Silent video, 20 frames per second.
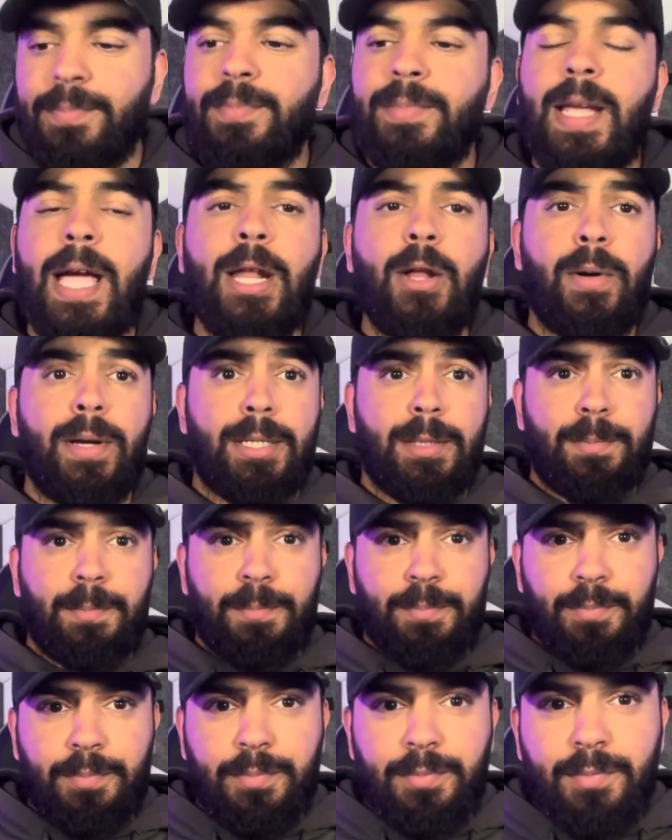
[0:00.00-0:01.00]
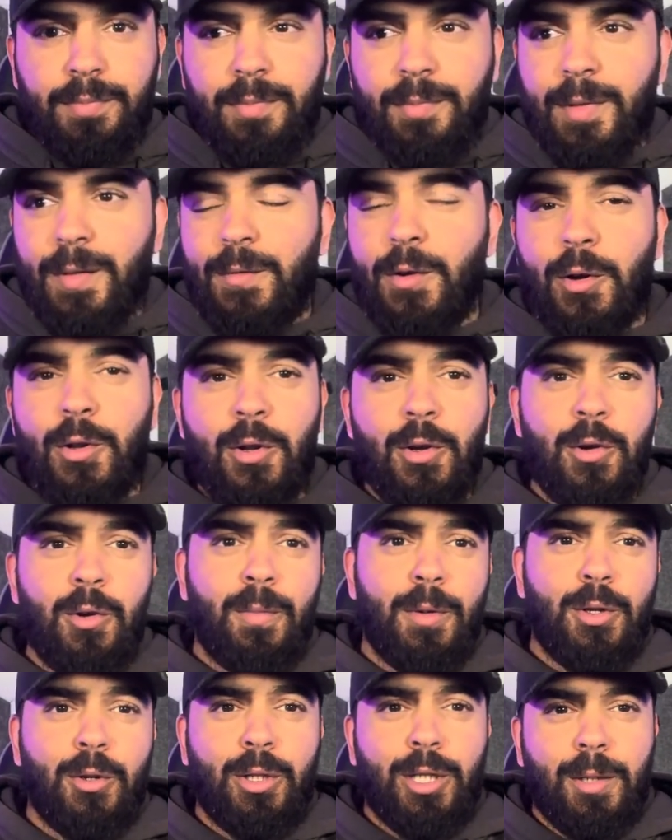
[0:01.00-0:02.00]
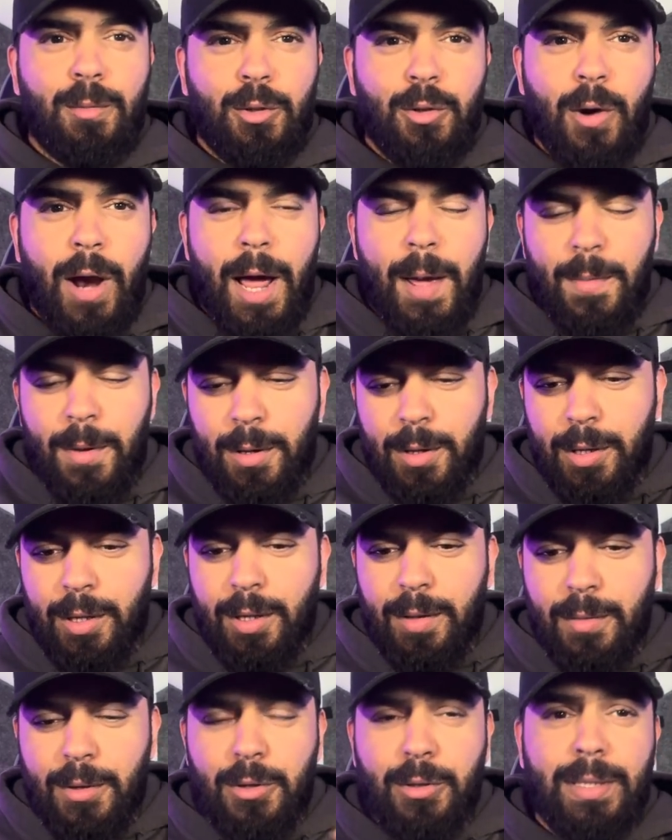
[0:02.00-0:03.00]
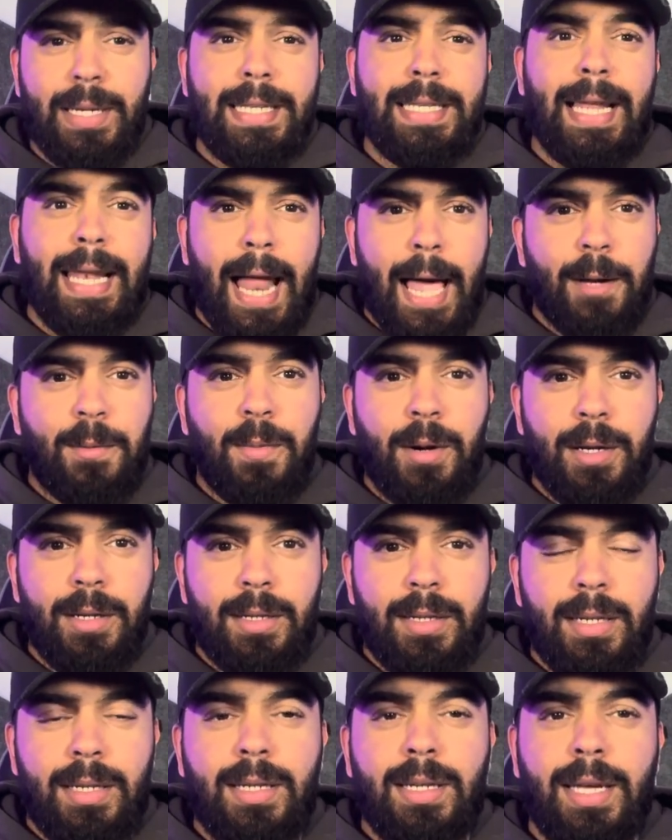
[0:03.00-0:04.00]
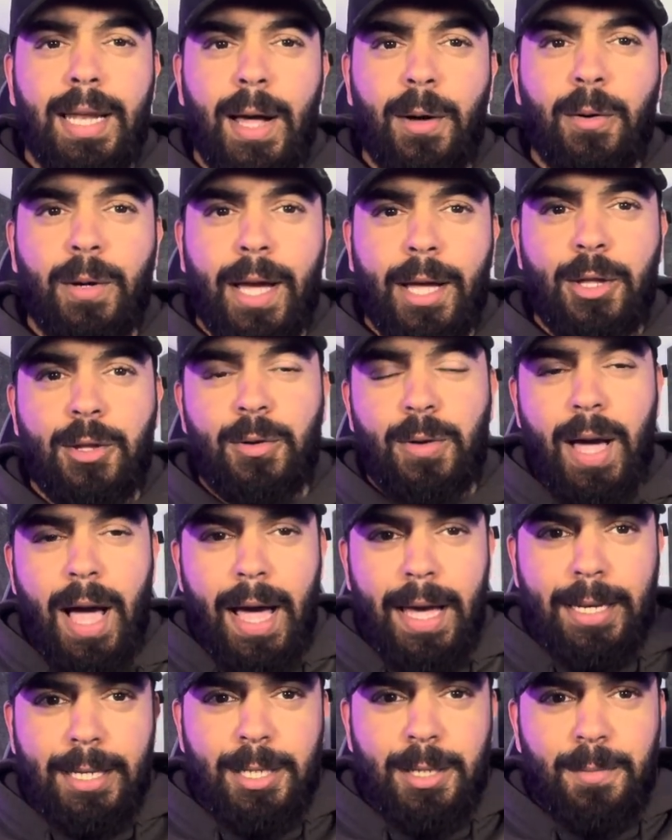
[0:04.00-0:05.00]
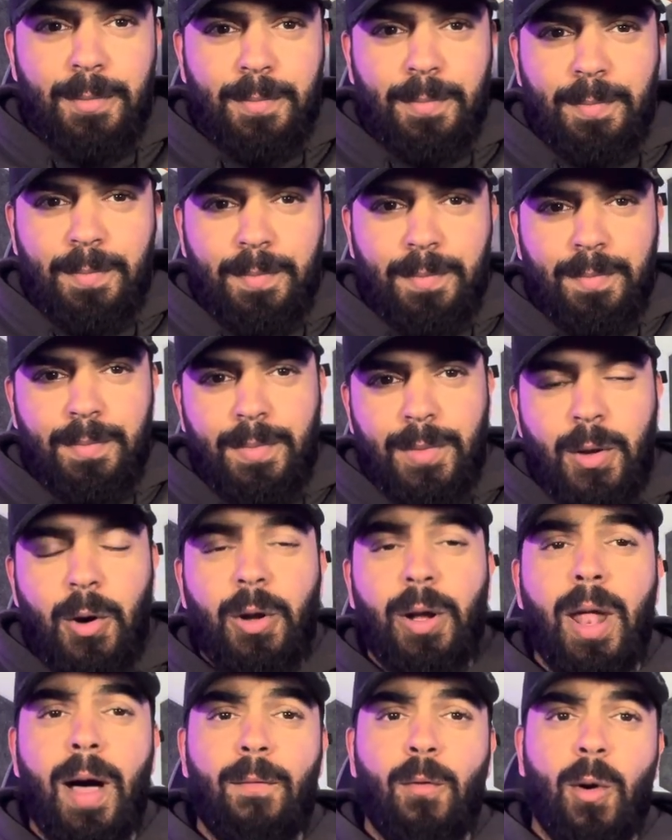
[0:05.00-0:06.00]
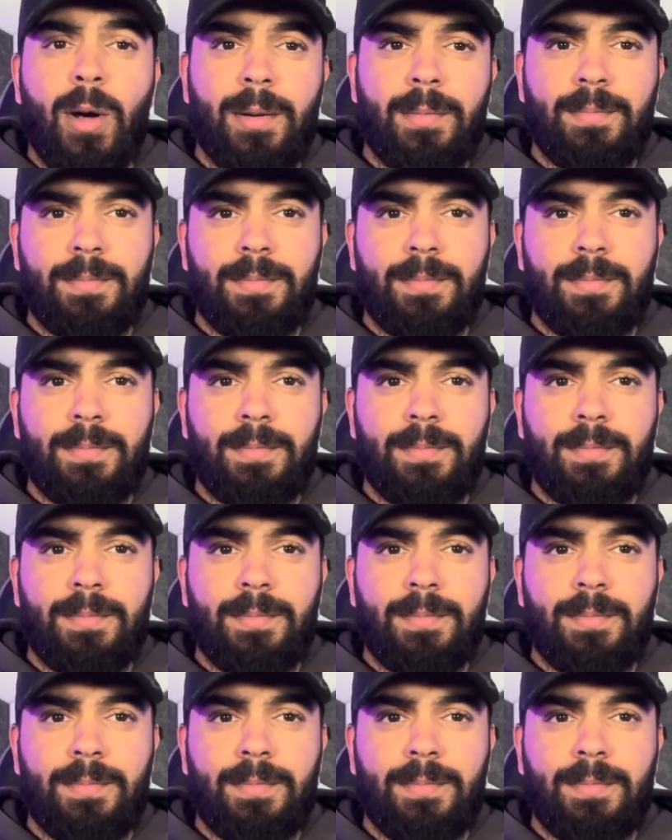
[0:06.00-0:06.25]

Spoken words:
Anyways. If you're new, make sure to subscribe, make sure to hit the like button, and I will catch you guys on another one.